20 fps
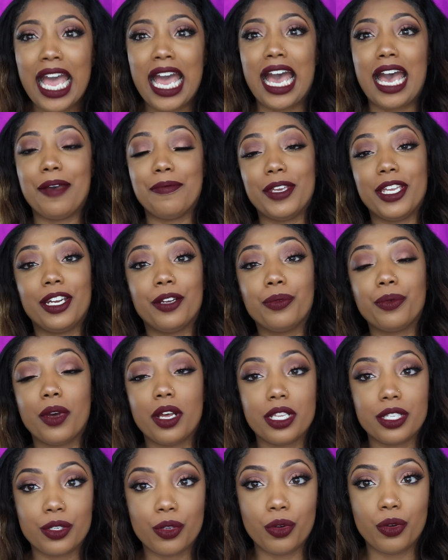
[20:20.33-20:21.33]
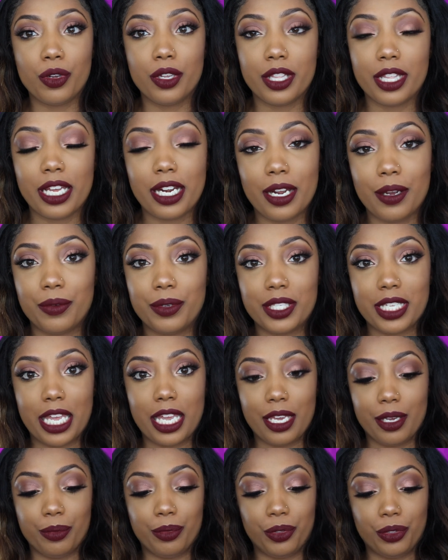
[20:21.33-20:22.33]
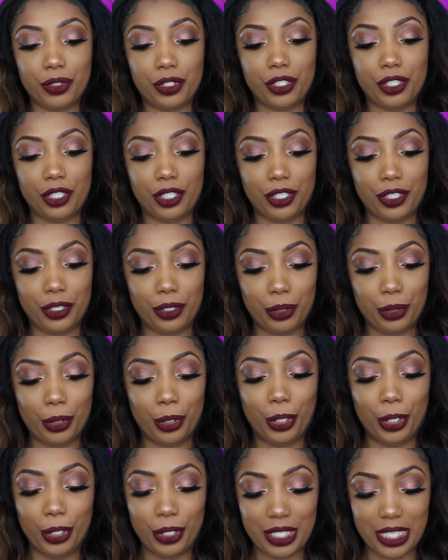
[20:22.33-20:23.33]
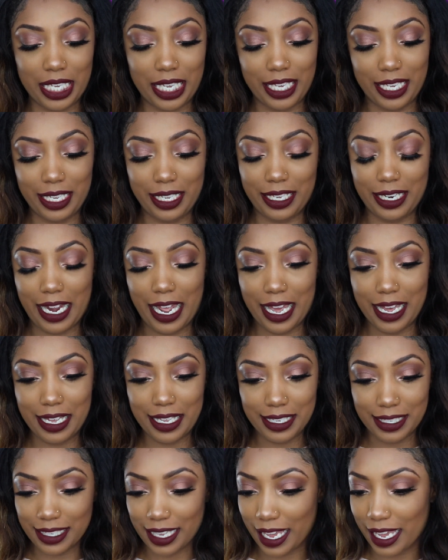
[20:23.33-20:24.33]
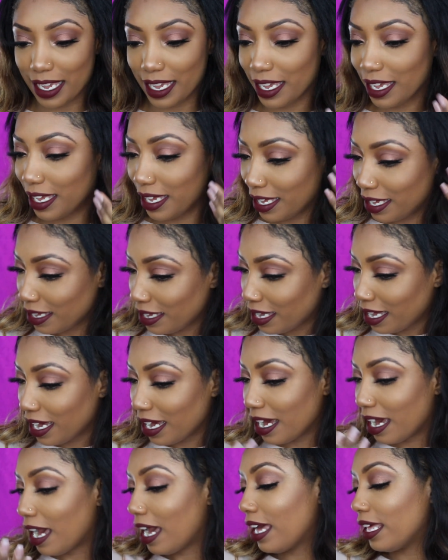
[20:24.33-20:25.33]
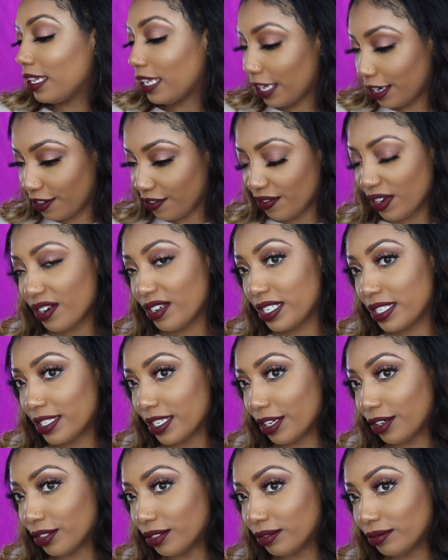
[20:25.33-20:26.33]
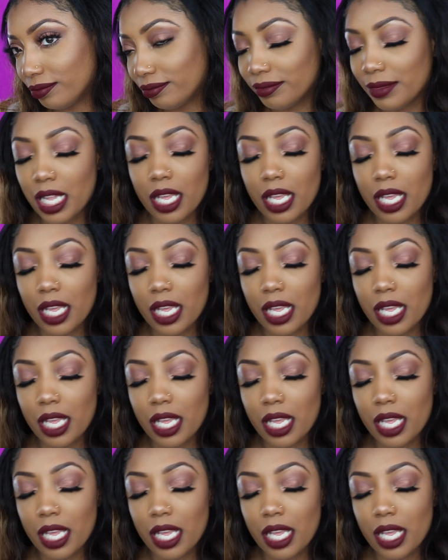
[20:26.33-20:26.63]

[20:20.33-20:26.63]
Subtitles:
I mean, it was cool that I was able to use it as a highlighter, very subtle,